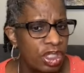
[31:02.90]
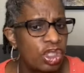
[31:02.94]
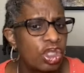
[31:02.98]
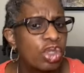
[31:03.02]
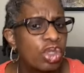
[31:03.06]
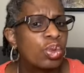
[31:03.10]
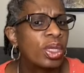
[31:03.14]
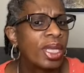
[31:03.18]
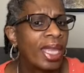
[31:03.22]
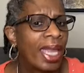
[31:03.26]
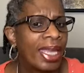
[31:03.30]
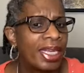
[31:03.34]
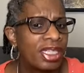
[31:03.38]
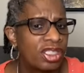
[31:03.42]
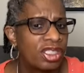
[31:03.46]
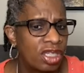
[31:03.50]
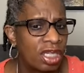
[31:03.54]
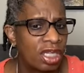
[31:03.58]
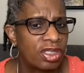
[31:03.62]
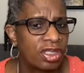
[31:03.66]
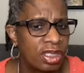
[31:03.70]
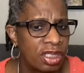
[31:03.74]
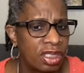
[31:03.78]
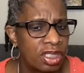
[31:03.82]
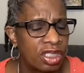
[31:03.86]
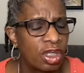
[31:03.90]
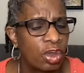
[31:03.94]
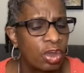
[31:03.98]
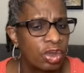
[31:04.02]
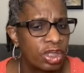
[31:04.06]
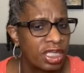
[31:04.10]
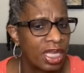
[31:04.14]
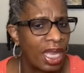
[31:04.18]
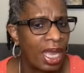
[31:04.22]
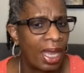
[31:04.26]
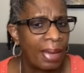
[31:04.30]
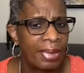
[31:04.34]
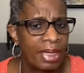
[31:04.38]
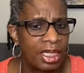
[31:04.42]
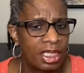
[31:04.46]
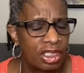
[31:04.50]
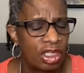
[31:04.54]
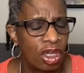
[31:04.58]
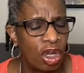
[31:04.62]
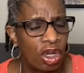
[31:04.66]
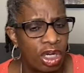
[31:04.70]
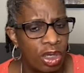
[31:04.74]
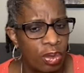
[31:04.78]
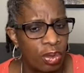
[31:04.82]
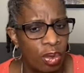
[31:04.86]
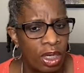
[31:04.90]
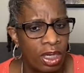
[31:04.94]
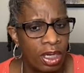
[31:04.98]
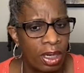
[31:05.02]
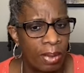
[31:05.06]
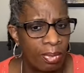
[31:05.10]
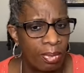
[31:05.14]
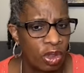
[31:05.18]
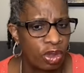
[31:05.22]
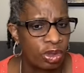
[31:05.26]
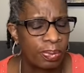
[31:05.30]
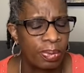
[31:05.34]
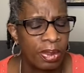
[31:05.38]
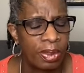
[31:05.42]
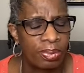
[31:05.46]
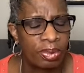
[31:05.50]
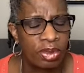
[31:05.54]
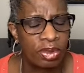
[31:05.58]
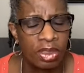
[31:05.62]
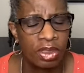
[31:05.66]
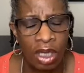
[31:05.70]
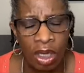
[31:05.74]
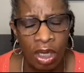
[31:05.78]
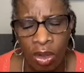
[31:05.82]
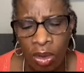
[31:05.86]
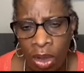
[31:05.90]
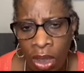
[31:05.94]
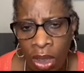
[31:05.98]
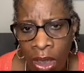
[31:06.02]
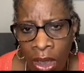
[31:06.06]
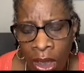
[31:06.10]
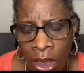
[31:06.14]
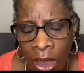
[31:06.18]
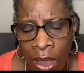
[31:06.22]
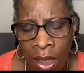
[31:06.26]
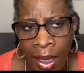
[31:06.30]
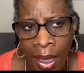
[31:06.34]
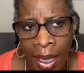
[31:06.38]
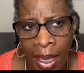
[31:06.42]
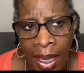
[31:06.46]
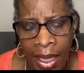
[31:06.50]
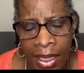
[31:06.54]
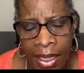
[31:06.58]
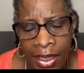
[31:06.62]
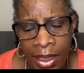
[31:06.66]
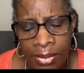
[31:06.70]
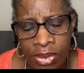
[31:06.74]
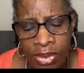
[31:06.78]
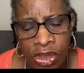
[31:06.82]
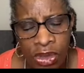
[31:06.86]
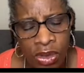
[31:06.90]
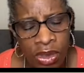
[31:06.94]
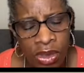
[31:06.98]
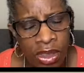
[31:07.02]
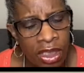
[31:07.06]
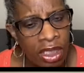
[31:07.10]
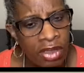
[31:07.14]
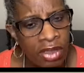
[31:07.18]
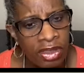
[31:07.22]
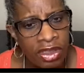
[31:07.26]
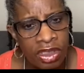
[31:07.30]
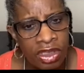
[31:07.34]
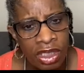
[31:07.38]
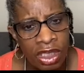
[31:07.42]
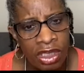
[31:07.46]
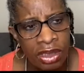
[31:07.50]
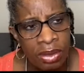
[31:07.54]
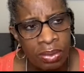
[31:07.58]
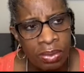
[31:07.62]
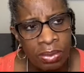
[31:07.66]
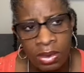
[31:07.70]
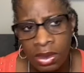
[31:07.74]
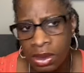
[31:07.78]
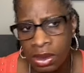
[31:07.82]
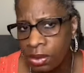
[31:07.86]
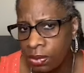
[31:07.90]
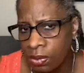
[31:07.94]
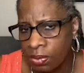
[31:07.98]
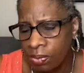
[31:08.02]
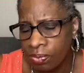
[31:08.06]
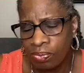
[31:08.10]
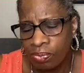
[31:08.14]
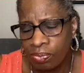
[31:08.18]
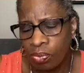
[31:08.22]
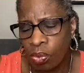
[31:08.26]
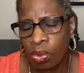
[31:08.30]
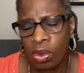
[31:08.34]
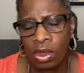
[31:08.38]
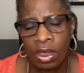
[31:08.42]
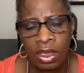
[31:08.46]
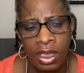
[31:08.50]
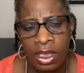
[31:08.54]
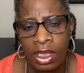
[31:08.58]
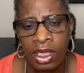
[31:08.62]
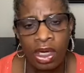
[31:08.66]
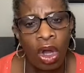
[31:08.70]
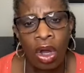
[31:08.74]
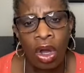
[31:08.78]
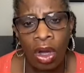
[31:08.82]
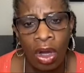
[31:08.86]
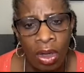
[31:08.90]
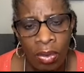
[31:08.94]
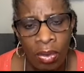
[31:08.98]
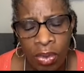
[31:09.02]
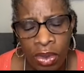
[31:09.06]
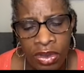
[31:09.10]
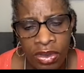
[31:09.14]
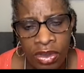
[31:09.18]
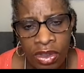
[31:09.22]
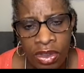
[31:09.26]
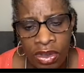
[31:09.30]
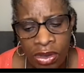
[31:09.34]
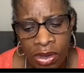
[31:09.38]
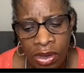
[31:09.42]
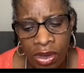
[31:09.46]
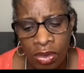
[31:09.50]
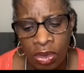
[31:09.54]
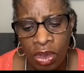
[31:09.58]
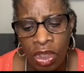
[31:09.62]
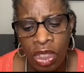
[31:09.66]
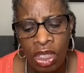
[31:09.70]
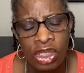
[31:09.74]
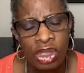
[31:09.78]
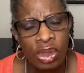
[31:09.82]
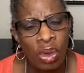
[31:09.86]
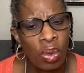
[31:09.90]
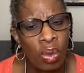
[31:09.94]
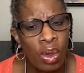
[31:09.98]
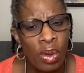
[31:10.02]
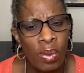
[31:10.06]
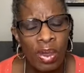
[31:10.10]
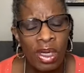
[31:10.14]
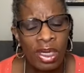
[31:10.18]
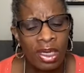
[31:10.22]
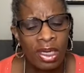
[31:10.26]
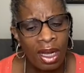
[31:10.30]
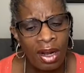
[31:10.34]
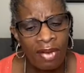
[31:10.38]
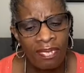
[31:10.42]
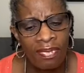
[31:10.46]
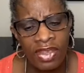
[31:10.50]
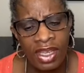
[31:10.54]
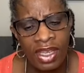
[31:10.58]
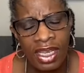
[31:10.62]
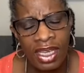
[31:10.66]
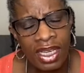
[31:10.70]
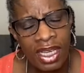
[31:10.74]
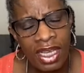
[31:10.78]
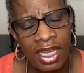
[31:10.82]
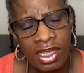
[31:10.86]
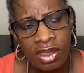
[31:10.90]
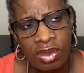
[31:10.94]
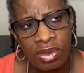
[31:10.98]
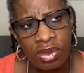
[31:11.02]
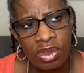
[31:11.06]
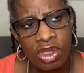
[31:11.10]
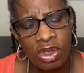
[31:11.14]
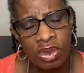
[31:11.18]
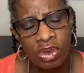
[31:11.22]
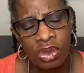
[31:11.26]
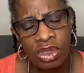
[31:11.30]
U K right. judges. So Simon is the only one that most people know. And I'm sure the other judges were in awe with you too. So we would love to hear you do